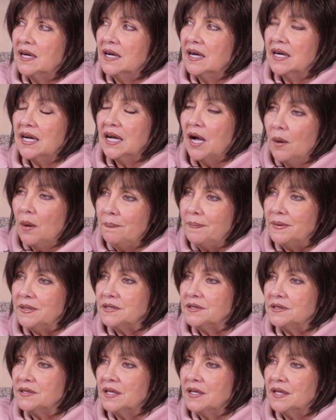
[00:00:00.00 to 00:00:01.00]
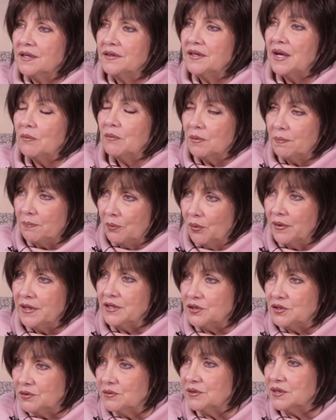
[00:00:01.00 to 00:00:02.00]
a compass that will
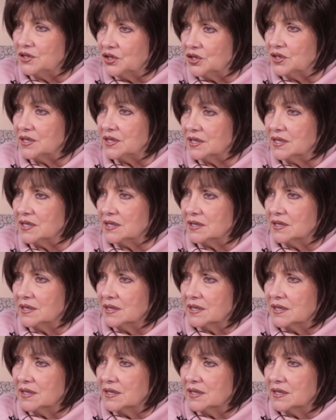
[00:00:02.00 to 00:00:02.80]
point you to Jesus.